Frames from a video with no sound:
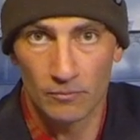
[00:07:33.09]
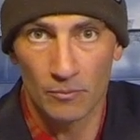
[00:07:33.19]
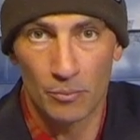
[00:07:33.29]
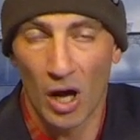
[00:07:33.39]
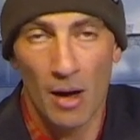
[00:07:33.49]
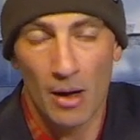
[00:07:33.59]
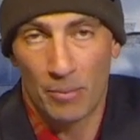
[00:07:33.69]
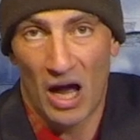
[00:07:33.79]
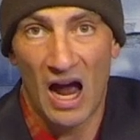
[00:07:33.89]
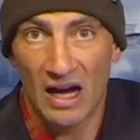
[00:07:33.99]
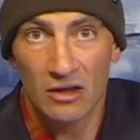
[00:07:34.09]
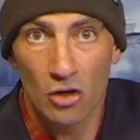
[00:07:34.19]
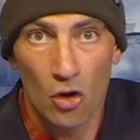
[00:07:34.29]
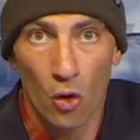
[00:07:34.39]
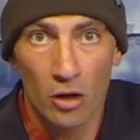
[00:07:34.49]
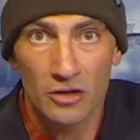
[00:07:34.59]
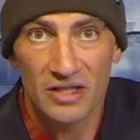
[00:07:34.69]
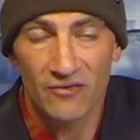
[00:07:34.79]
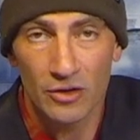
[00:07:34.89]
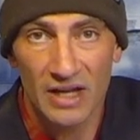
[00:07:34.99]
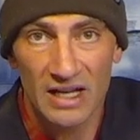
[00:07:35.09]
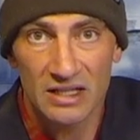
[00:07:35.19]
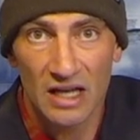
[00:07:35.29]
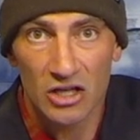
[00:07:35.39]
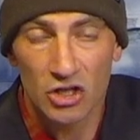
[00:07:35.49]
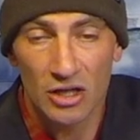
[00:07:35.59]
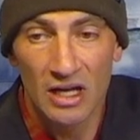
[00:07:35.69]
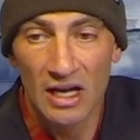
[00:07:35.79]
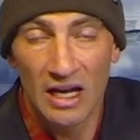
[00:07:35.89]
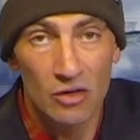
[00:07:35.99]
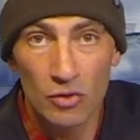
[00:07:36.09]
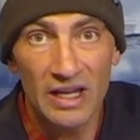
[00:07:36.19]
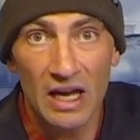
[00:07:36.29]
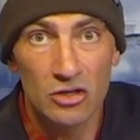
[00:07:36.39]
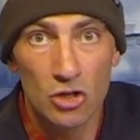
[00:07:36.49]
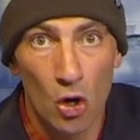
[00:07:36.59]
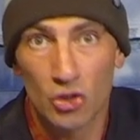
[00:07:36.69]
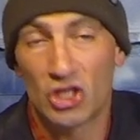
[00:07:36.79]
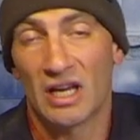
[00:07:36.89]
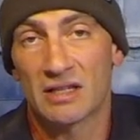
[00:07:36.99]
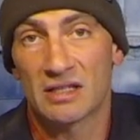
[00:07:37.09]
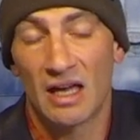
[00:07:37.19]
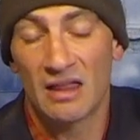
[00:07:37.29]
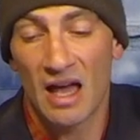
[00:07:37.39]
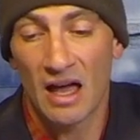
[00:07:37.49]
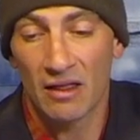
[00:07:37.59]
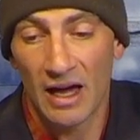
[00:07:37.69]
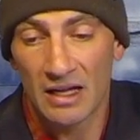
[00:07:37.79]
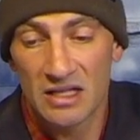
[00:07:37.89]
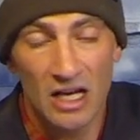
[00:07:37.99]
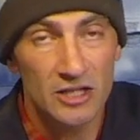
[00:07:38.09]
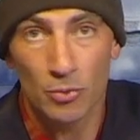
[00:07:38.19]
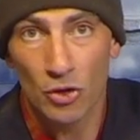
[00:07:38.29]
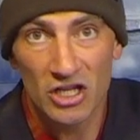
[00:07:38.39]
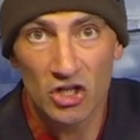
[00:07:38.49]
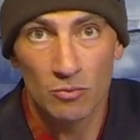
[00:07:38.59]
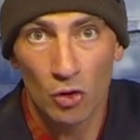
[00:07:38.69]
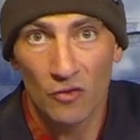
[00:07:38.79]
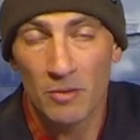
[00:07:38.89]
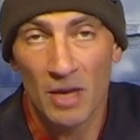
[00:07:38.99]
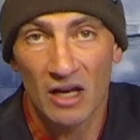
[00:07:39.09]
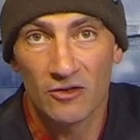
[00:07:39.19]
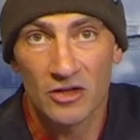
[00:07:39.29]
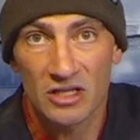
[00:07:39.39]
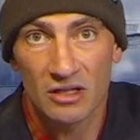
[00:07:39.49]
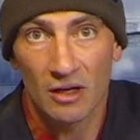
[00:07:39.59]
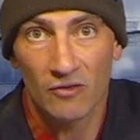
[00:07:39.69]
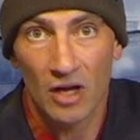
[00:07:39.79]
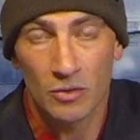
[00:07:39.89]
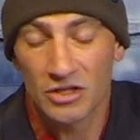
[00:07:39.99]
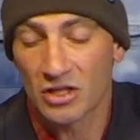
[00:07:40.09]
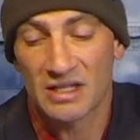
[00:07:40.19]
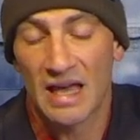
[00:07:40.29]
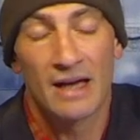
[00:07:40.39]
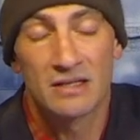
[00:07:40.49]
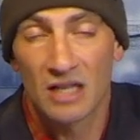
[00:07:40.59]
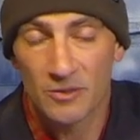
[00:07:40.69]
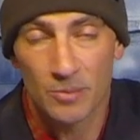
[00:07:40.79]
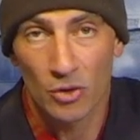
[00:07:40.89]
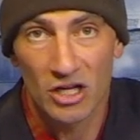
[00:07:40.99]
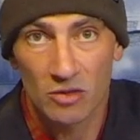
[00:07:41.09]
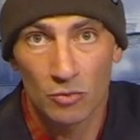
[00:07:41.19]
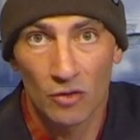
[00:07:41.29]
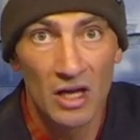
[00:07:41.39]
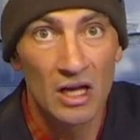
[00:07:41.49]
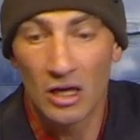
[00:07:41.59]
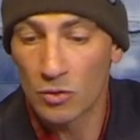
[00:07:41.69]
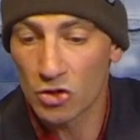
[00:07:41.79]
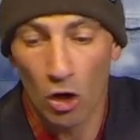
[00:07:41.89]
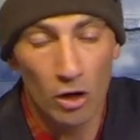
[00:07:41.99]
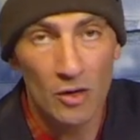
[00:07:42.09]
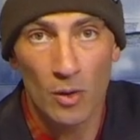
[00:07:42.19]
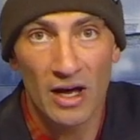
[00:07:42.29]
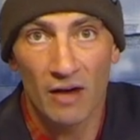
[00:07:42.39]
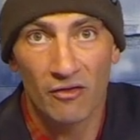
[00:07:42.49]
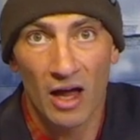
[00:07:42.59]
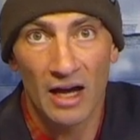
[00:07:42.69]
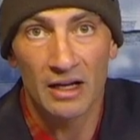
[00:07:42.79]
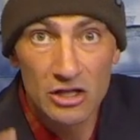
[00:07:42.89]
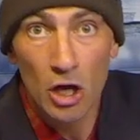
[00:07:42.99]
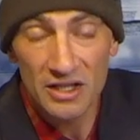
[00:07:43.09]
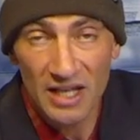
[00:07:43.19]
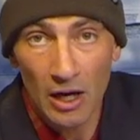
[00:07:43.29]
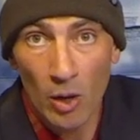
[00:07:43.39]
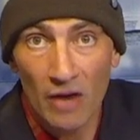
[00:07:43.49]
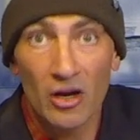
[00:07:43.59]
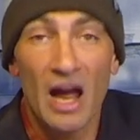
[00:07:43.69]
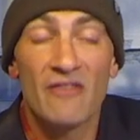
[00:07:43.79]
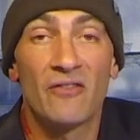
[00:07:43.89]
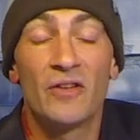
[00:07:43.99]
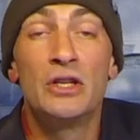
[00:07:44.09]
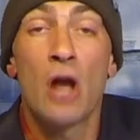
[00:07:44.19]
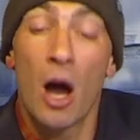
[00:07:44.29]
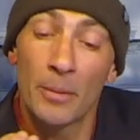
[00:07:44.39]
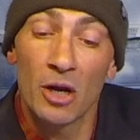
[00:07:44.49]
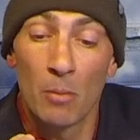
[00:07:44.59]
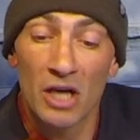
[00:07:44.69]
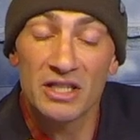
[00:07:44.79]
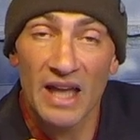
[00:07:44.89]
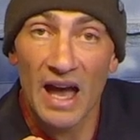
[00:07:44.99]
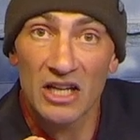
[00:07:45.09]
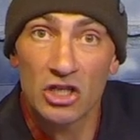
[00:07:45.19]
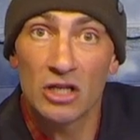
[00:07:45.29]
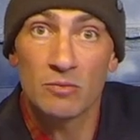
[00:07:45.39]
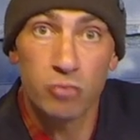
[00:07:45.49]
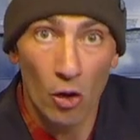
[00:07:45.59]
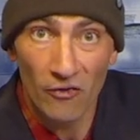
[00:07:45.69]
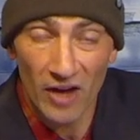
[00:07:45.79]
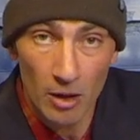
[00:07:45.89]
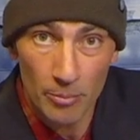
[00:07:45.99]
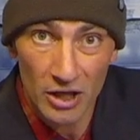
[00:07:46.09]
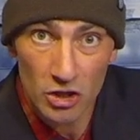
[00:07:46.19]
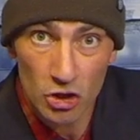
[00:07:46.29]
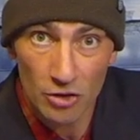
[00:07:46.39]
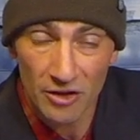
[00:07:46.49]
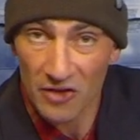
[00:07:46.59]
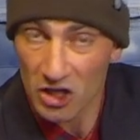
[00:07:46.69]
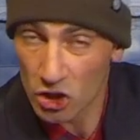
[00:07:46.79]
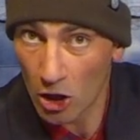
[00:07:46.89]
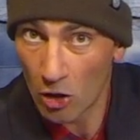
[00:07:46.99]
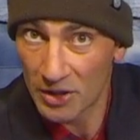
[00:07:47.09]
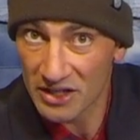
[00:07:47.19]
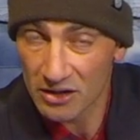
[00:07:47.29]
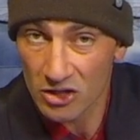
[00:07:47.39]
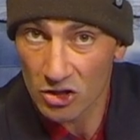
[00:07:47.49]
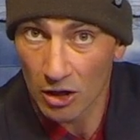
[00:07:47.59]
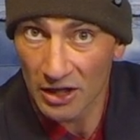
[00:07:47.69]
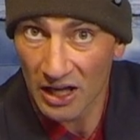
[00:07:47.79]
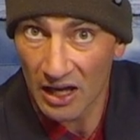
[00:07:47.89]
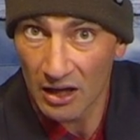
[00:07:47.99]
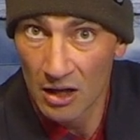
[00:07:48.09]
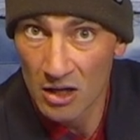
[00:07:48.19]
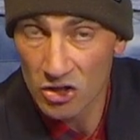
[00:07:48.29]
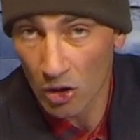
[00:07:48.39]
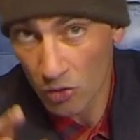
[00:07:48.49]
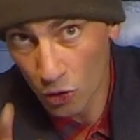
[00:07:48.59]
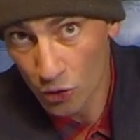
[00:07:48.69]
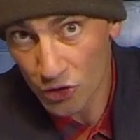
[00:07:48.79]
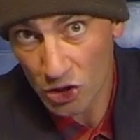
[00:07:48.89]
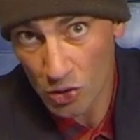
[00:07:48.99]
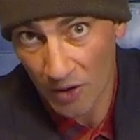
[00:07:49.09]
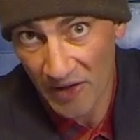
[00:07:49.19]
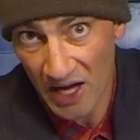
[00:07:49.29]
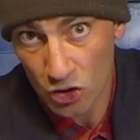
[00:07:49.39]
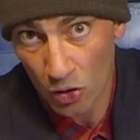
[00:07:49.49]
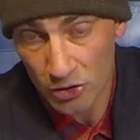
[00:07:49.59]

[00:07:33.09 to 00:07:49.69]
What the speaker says: behind the course for that section, and he really had no chance. And that like desperation move he made for the stiv there was just that, a desperation move. He was already way offline. He does, however, have a phenomenal mustache in his profile picture that they show when he's in the starting gate, so kudos to you on that,